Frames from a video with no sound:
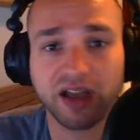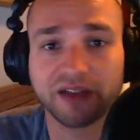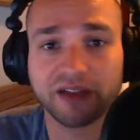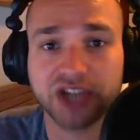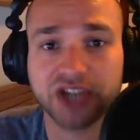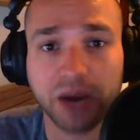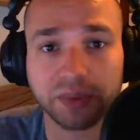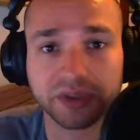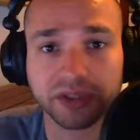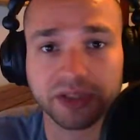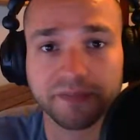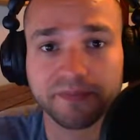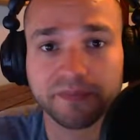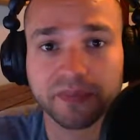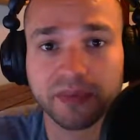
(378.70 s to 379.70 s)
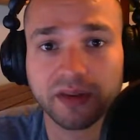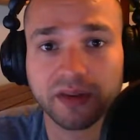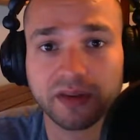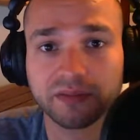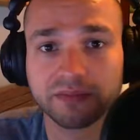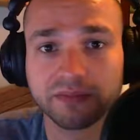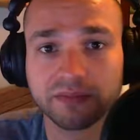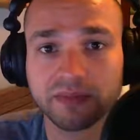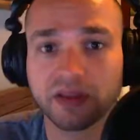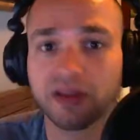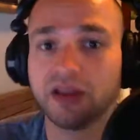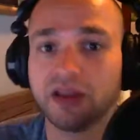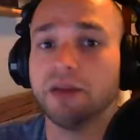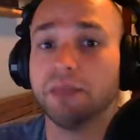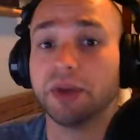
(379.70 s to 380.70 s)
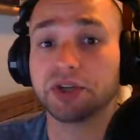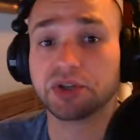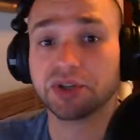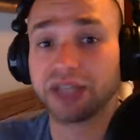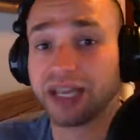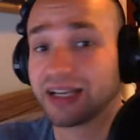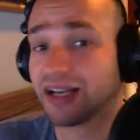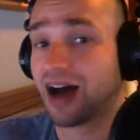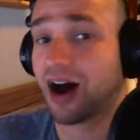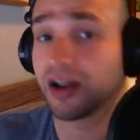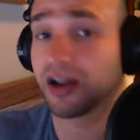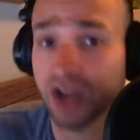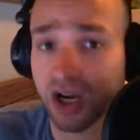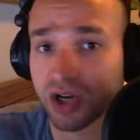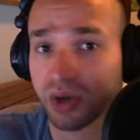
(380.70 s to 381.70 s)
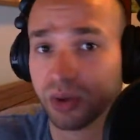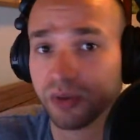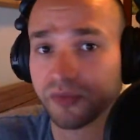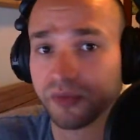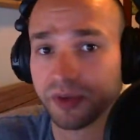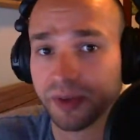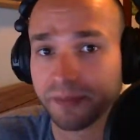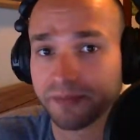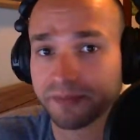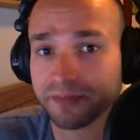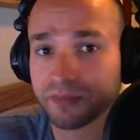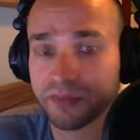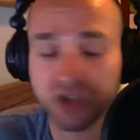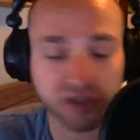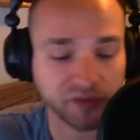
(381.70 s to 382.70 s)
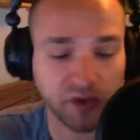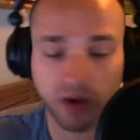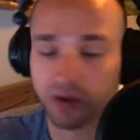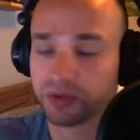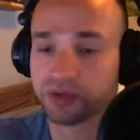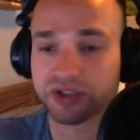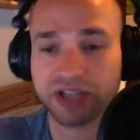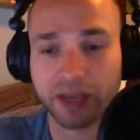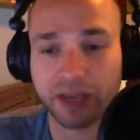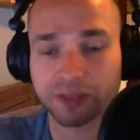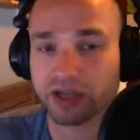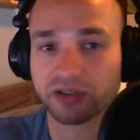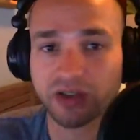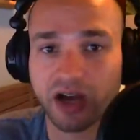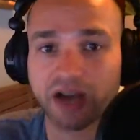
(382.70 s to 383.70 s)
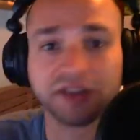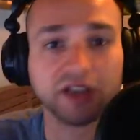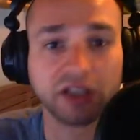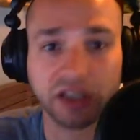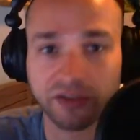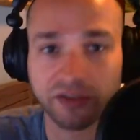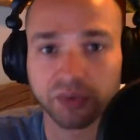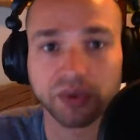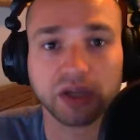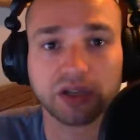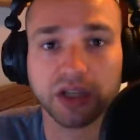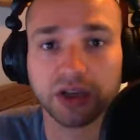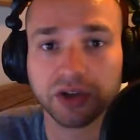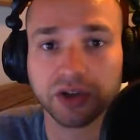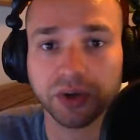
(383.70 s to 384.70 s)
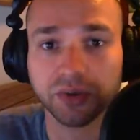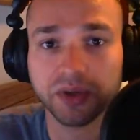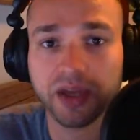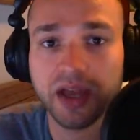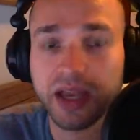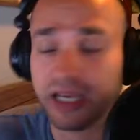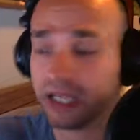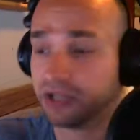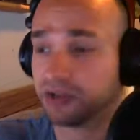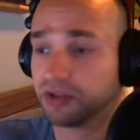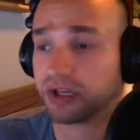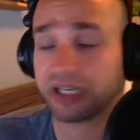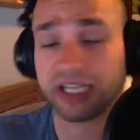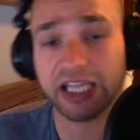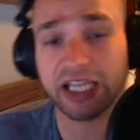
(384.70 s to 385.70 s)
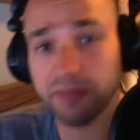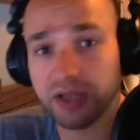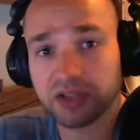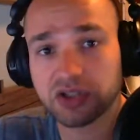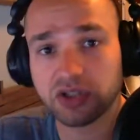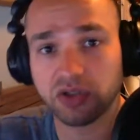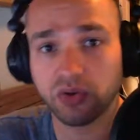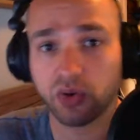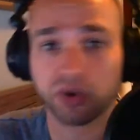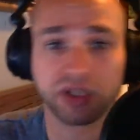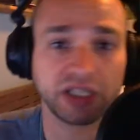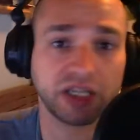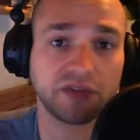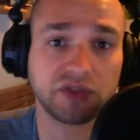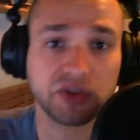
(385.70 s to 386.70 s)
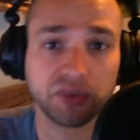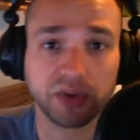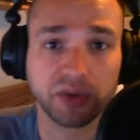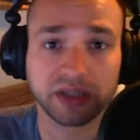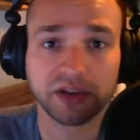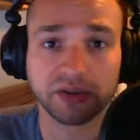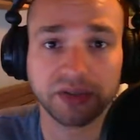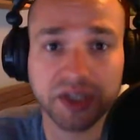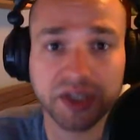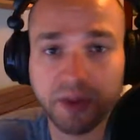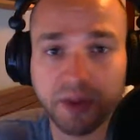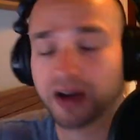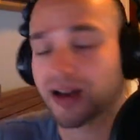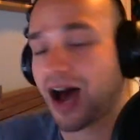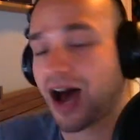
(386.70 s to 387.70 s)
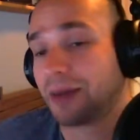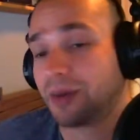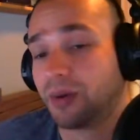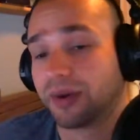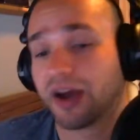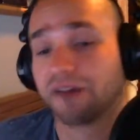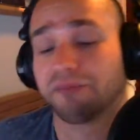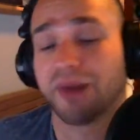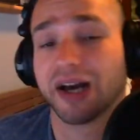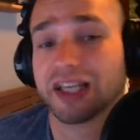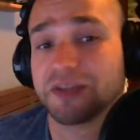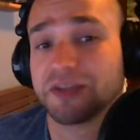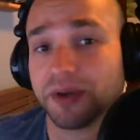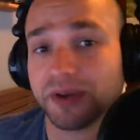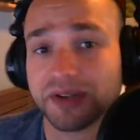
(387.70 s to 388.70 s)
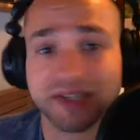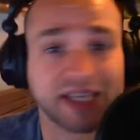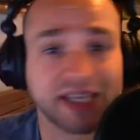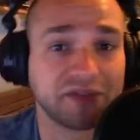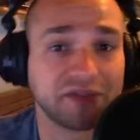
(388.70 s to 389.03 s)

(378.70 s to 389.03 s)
a live chat with them. Make sure to get an unlock code from them. Just follow their steps online. They'll give you an unlock code. Either they're going to email it to you or they can give it to you right there on the spot. I'm going off my experience. They